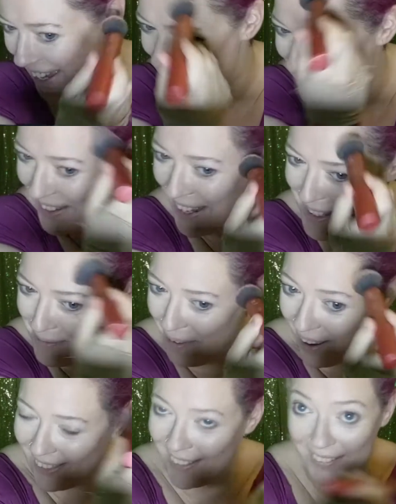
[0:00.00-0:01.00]
So that's
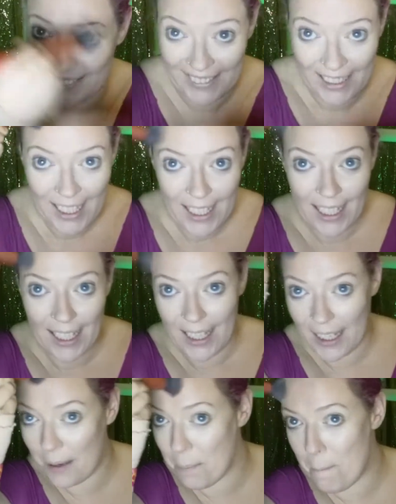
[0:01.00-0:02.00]
my little
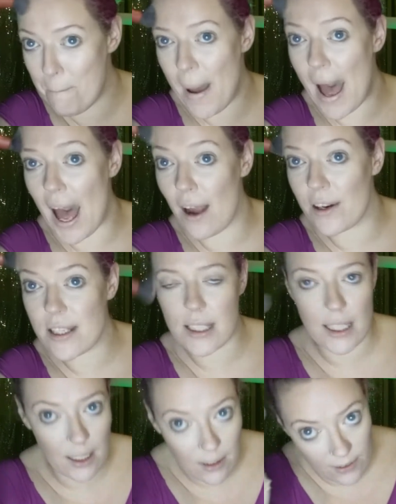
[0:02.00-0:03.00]
embarrassing